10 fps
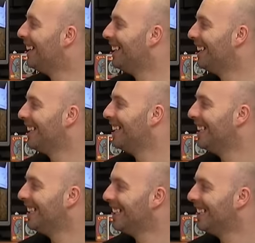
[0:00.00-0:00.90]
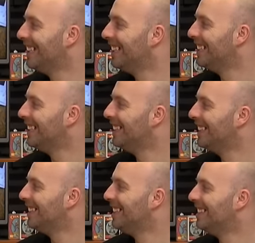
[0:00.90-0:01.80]

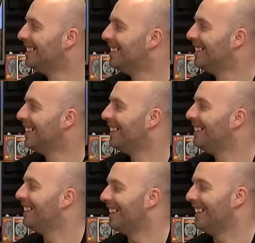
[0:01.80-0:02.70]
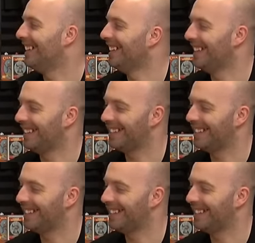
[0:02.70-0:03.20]
[no speech]